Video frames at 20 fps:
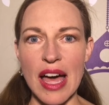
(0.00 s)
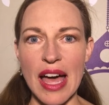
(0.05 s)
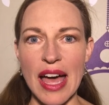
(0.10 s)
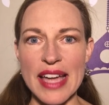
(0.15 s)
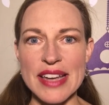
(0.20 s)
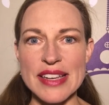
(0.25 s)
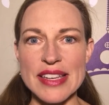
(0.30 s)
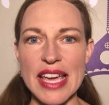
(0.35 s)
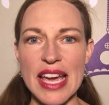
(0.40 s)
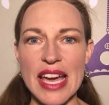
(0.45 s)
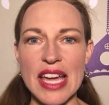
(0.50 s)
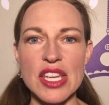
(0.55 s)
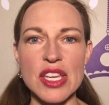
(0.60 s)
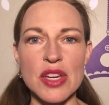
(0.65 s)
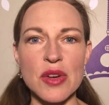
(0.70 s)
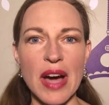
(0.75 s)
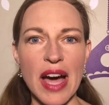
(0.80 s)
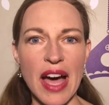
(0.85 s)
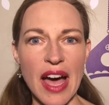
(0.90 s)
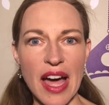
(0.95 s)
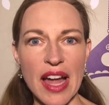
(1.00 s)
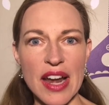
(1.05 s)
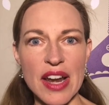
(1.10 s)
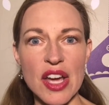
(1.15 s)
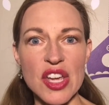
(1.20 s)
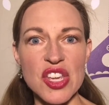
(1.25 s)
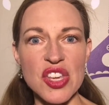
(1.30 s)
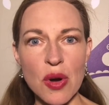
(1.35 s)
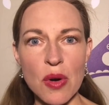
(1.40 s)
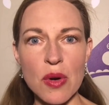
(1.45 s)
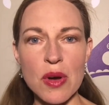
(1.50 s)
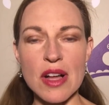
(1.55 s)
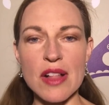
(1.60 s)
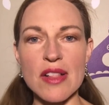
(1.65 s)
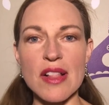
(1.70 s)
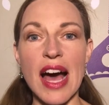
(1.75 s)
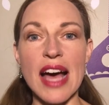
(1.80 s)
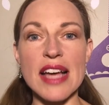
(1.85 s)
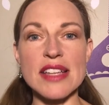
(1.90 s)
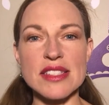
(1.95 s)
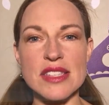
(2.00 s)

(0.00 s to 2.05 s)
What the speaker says: And yet you had a yoga class